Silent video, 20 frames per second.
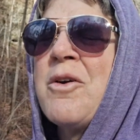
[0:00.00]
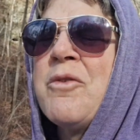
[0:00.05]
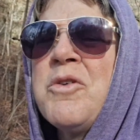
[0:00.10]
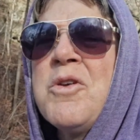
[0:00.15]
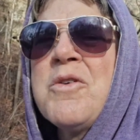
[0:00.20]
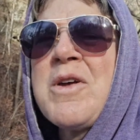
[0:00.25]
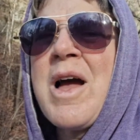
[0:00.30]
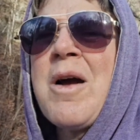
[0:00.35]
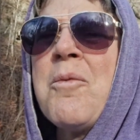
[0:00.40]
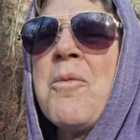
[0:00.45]
If
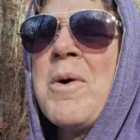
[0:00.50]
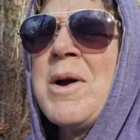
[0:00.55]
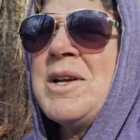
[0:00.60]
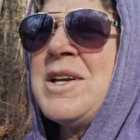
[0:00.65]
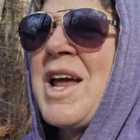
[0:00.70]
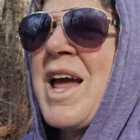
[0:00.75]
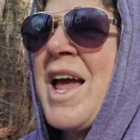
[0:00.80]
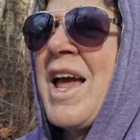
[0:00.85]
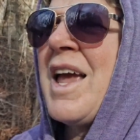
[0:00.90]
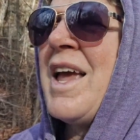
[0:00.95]
you got one
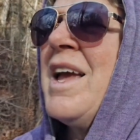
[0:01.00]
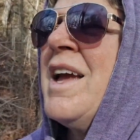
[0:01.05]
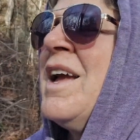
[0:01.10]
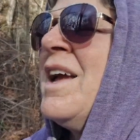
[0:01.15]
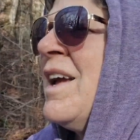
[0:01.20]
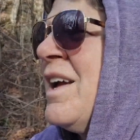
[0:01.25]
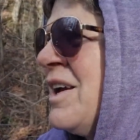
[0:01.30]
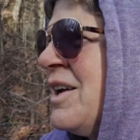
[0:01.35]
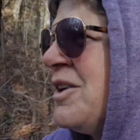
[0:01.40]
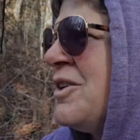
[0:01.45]
day,
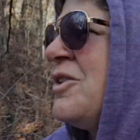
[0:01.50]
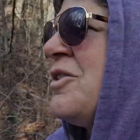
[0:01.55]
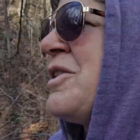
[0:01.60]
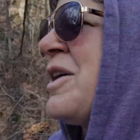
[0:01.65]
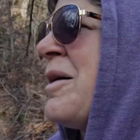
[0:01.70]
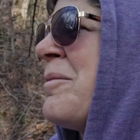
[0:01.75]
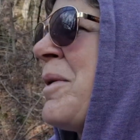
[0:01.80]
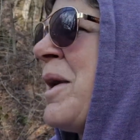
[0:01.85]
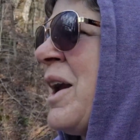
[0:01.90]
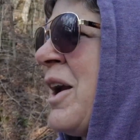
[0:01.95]
you
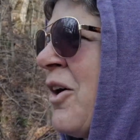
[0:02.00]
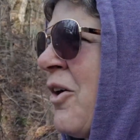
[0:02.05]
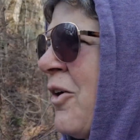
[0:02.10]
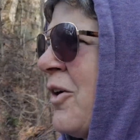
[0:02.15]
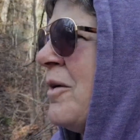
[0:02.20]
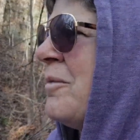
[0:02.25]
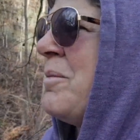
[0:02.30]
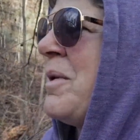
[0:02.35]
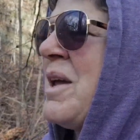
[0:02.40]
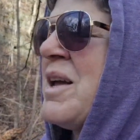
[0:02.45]
come here
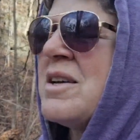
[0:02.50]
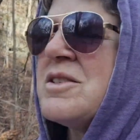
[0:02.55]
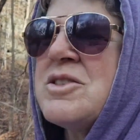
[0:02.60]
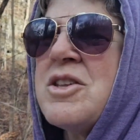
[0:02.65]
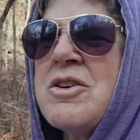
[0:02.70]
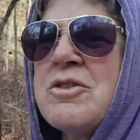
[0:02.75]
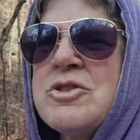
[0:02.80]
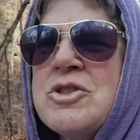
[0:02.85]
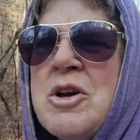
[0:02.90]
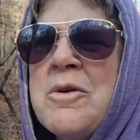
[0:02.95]
because
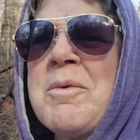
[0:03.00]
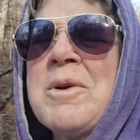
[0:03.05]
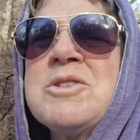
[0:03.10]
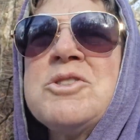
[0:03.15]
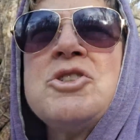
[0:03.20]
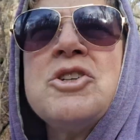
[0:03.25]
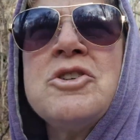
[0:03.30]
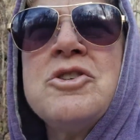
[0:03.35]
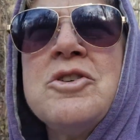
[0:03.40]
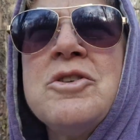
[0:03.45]
there's so much
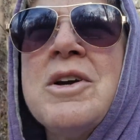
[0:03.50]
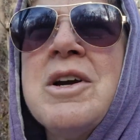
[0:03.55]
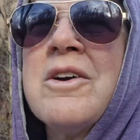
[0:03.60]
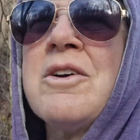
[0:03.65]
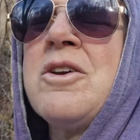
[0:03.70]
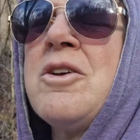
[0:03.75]
to do here.